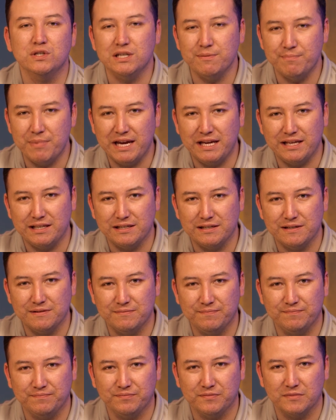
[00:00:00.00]
Debate.
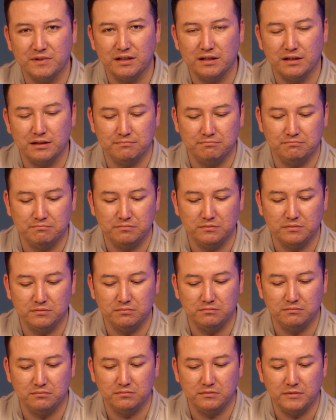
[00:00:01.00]

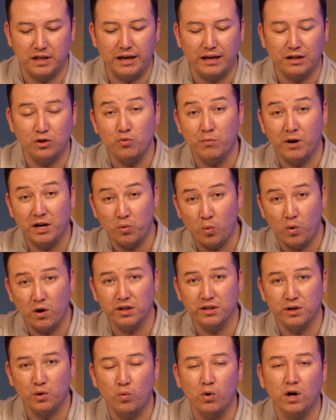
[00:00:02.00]
And you might
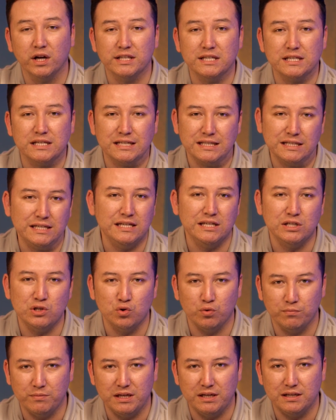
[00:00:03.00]
wonder what
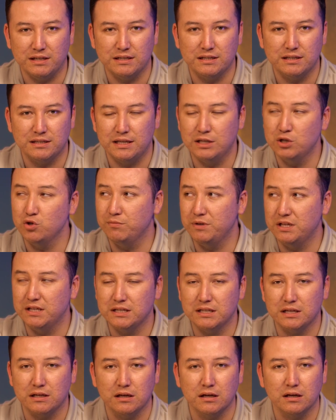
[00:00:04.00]
T2 means.
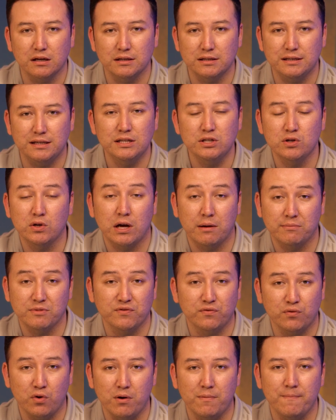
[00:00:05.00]
T2
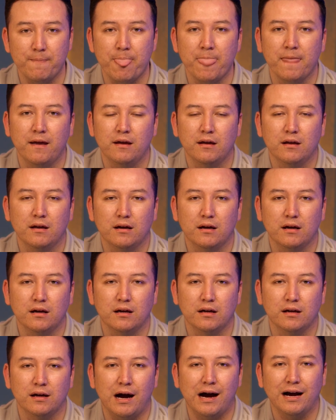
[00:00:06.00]
comes from
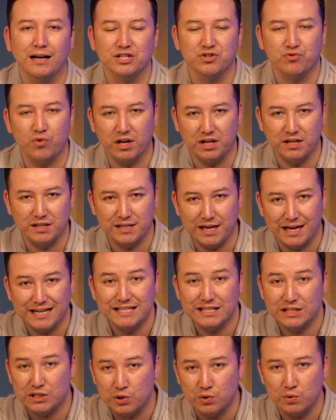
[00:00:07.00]
Ielts Writing
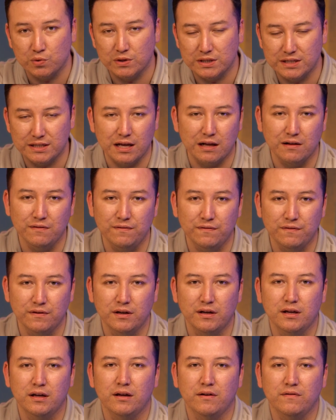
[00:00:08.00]
Task 2 itself.
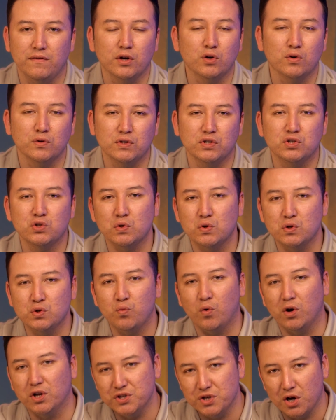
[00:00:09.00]
We are going to choose
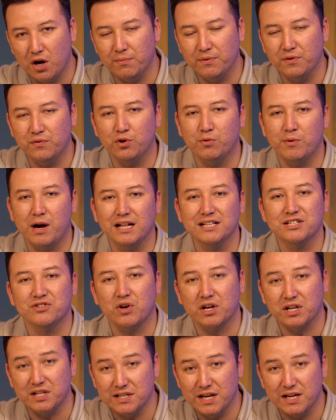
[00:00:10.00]
one topic from Ielts
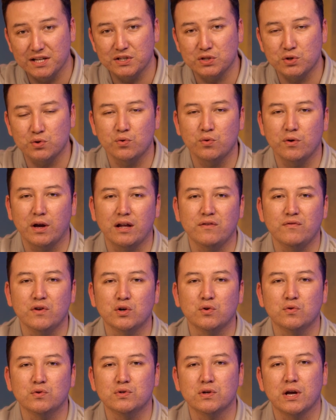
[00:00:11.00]
Writing Task 2 and we
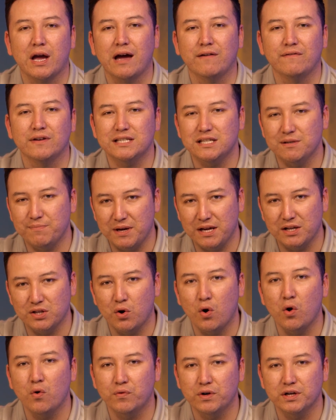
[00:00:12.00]
are going to have a debate
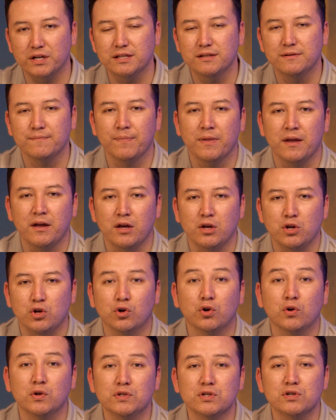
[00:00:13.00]
over it.
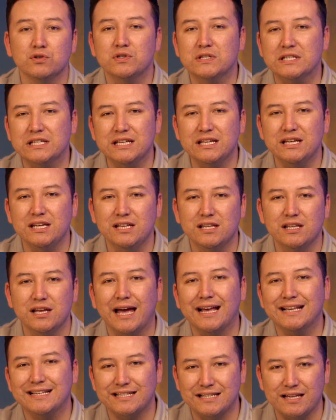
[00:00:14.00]
You're going to see
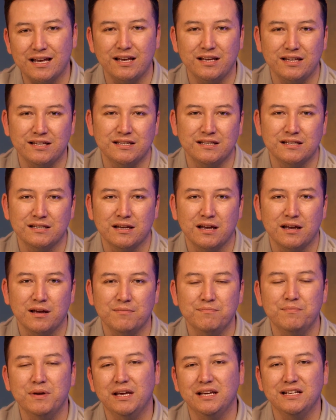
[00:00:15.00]
the essays
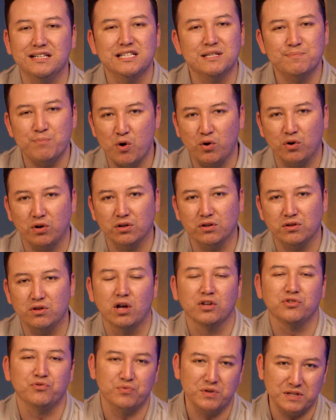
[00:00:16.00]
being spoken,
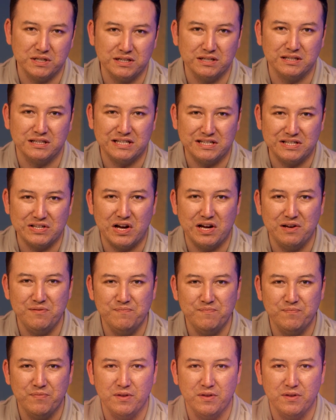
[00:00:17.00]
not written this time.